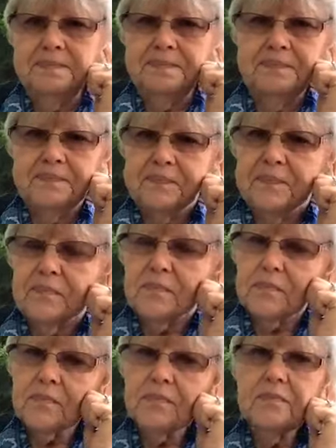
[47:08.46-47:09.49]
and
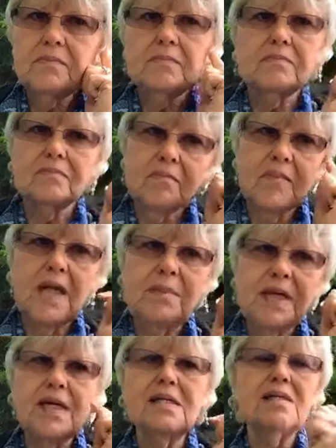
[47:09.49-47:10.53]

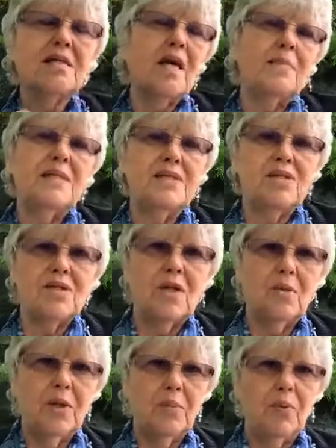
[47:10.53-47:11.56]
because of time, it's just going
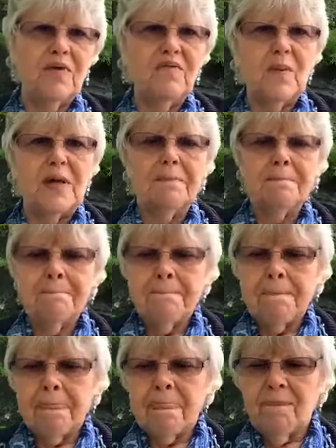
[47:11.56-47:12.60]
to be a brief one.
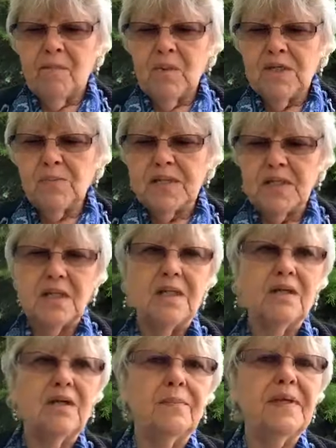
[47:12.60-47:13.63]
We spent a,
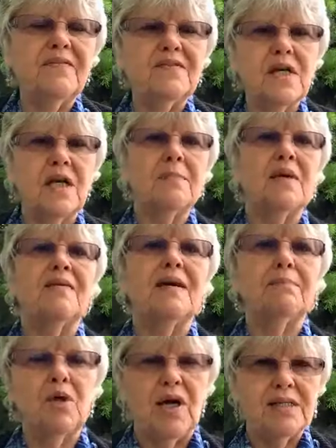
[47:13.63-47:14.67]
a bit of time on that
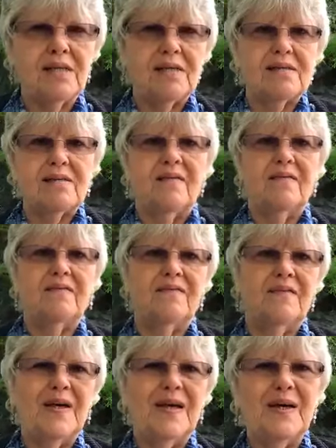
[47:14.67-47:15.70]
process of
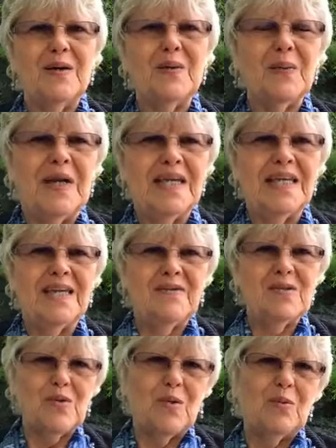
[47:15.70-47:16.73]
uh, awakening the
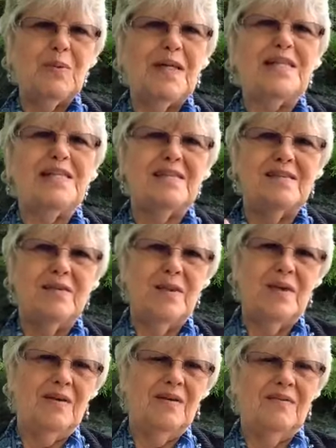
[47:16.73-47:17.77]
solar plexus and the
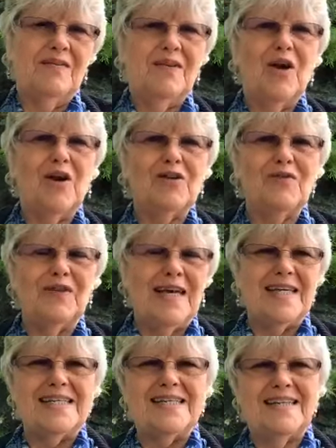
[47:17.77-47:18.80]
heart of
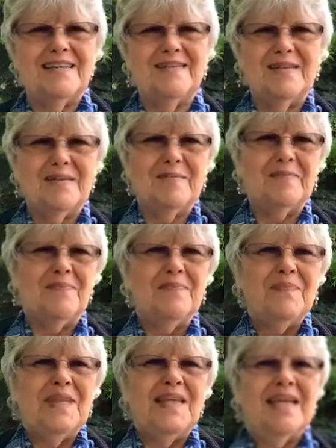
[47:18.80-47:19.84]
light and the
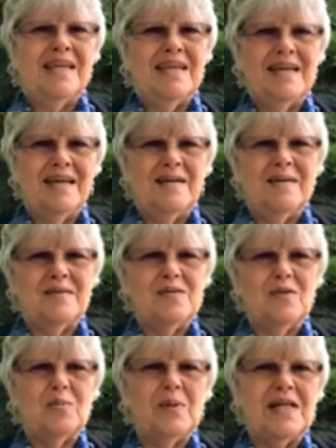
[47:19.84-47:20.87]
uh,
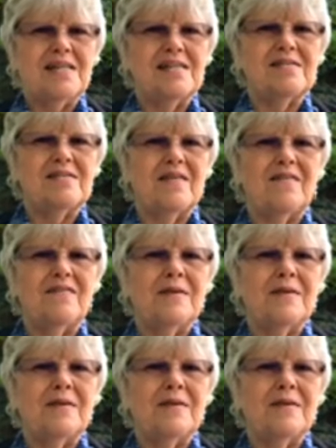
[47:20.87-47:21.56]
solar plexus of